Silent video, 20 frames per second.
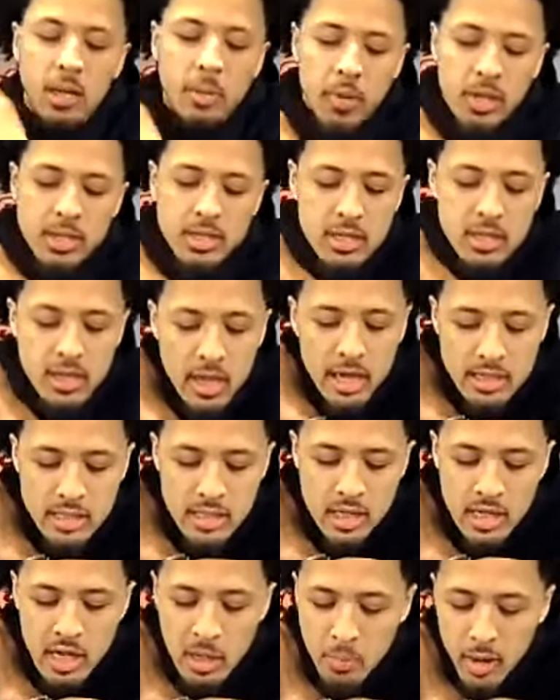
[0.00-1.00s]

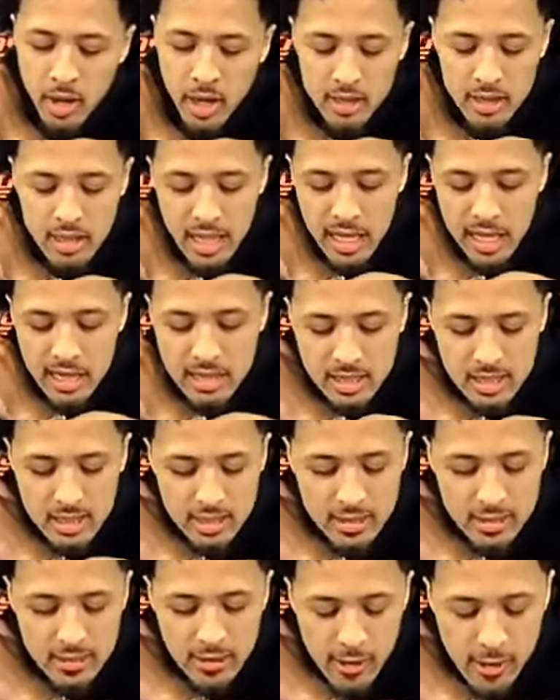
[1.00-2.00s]
a couple health
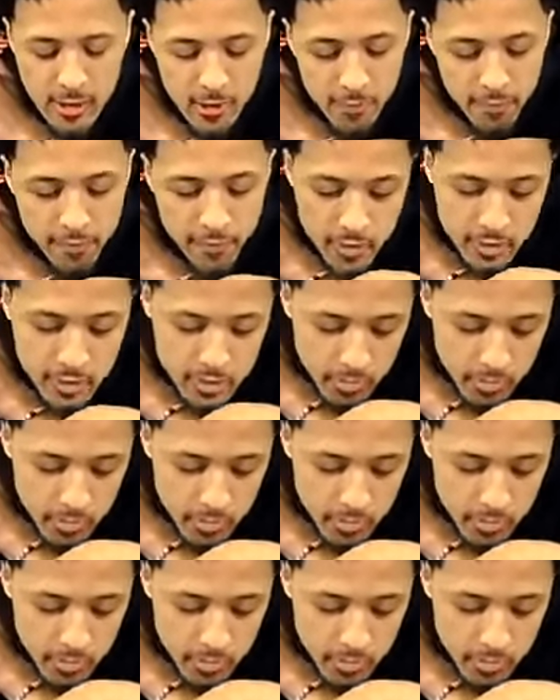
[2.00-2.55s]
classes first